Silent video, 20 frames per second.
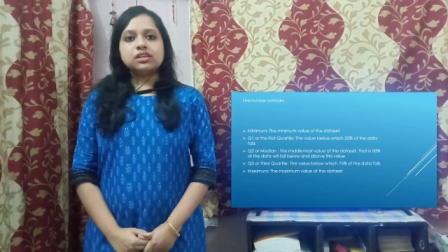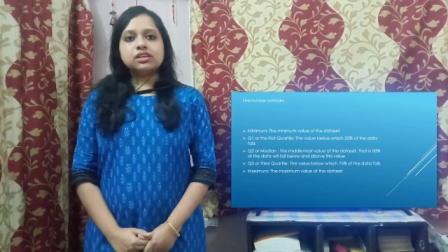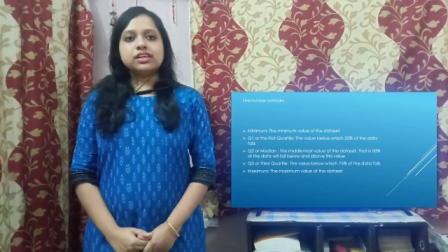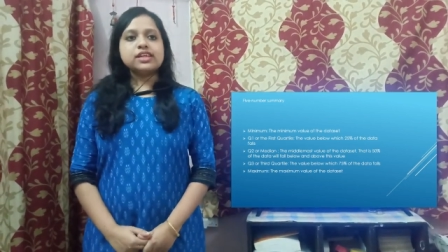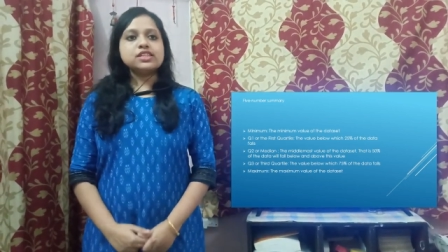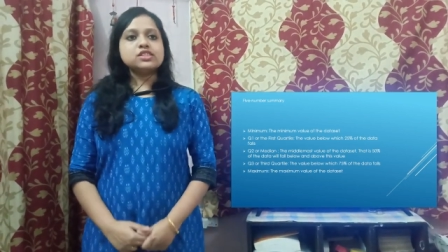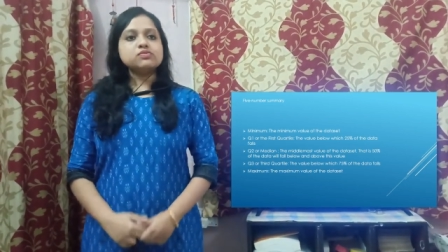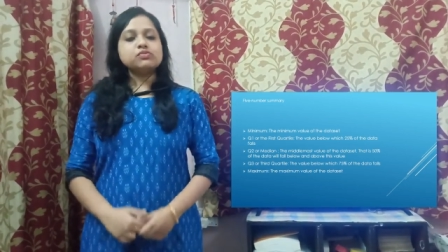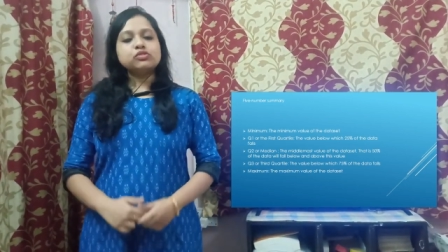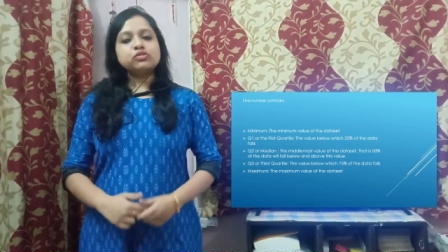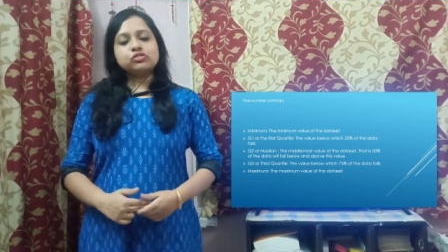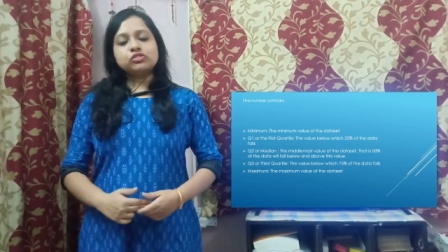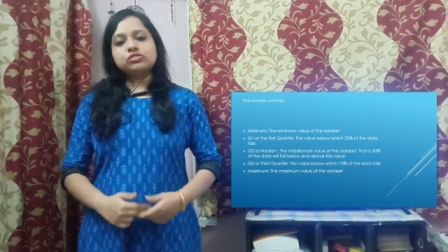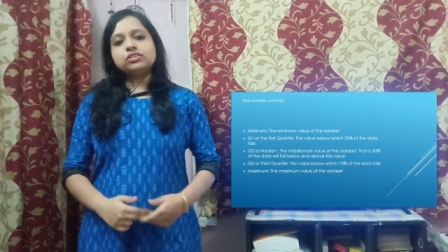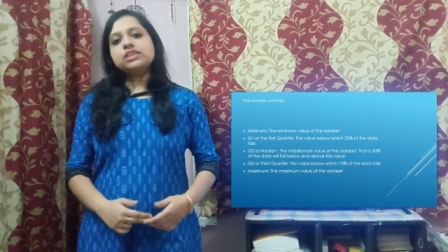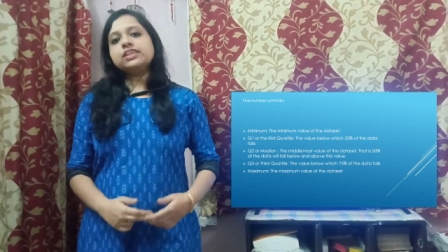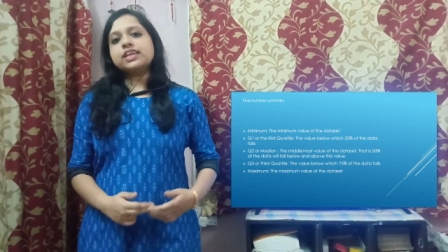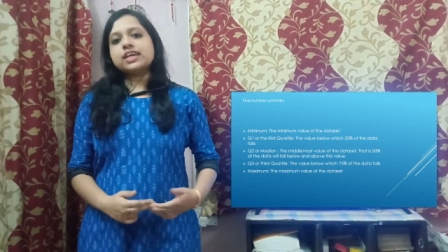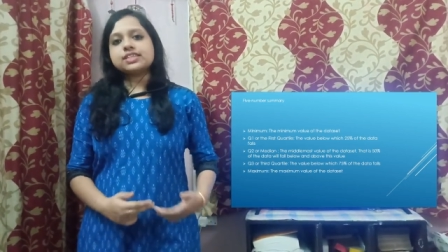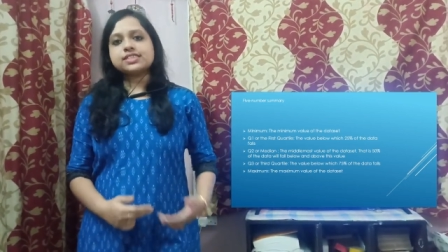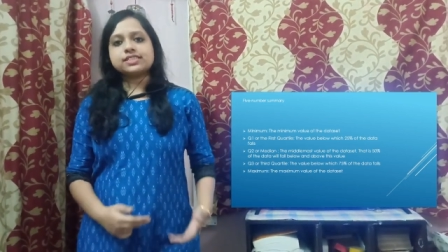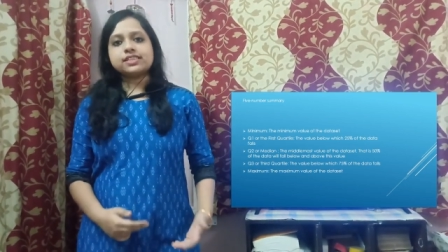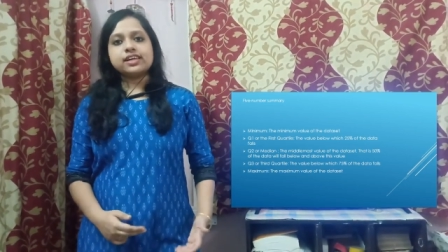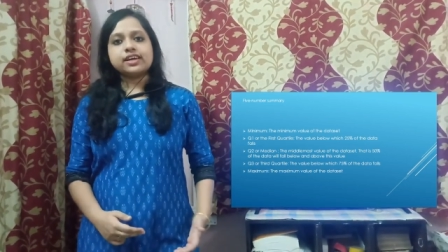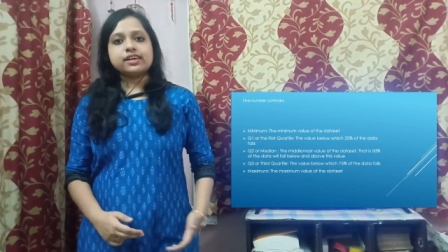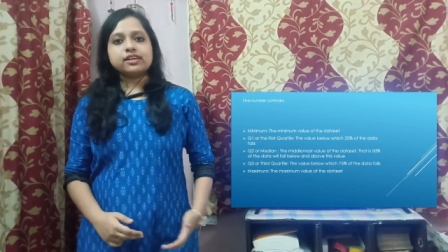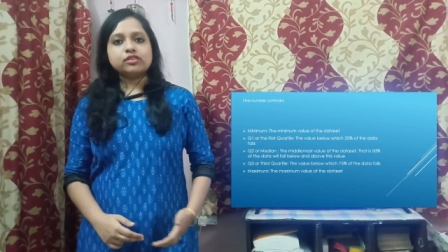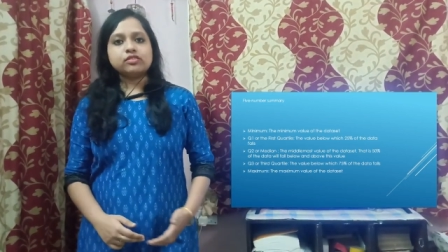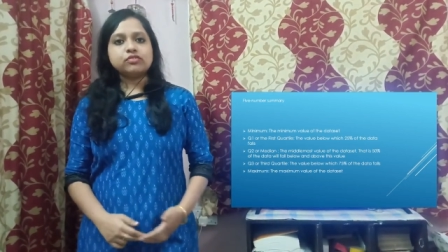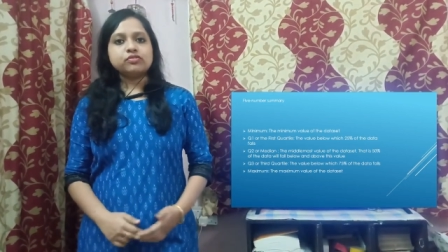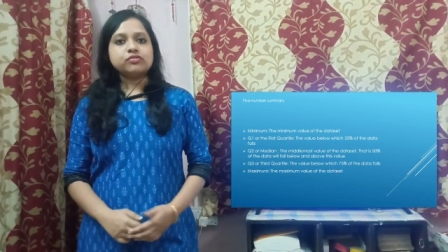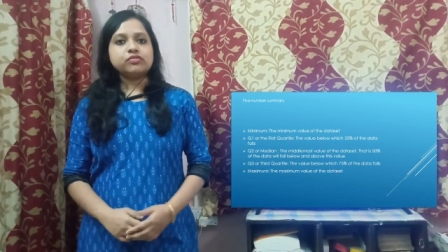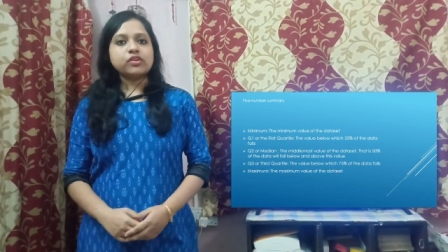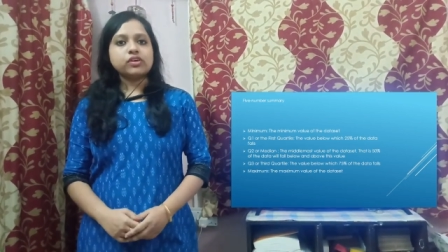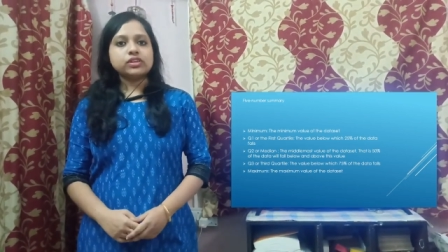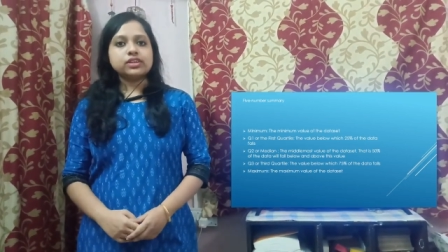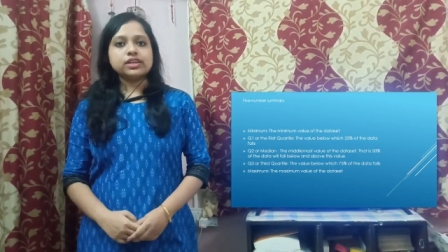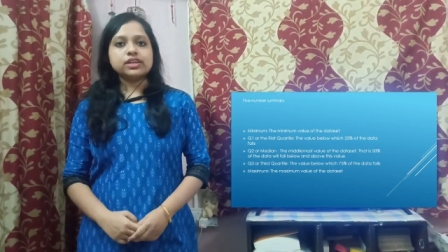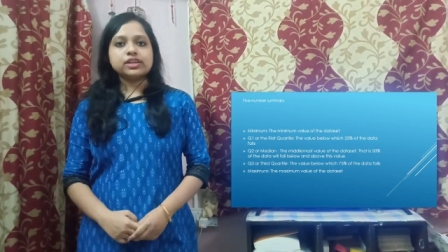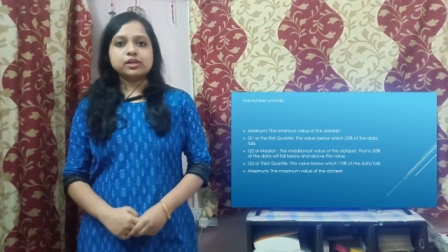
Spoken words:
Let's move to the next slide for the